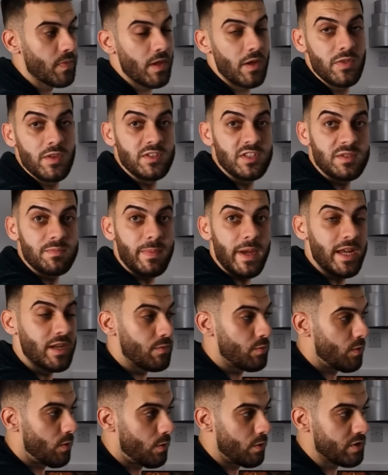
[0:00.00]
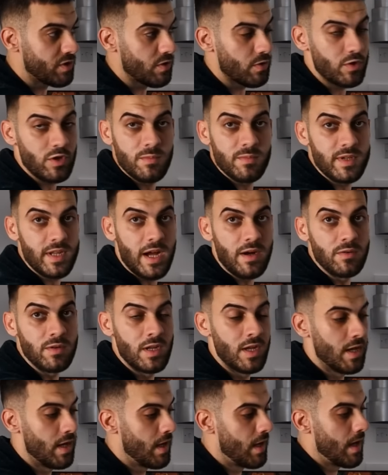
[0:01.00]
The spend will also come down,
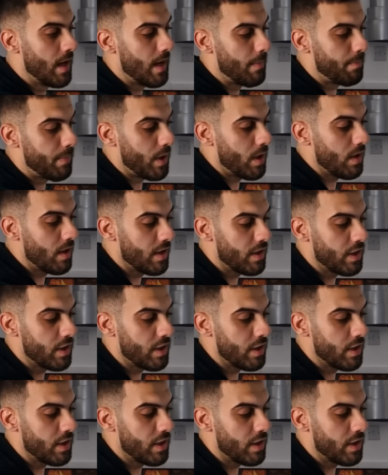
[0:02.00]
but